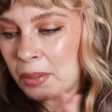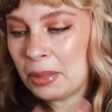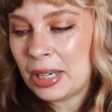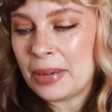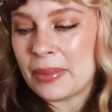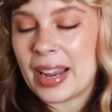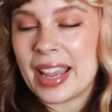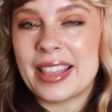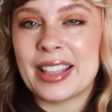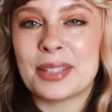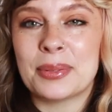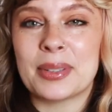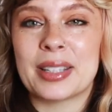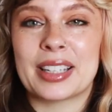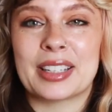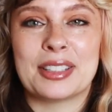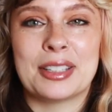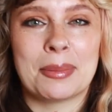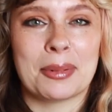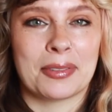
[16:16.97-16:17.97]
But anyway, this was
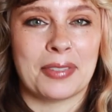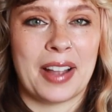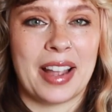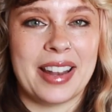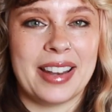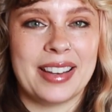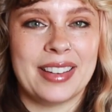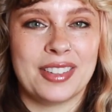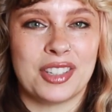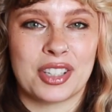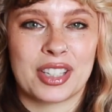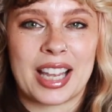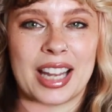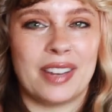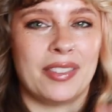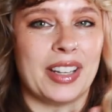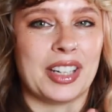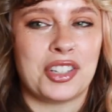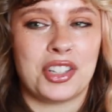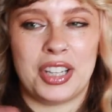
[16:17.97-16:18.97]
like a super fun, just kind of like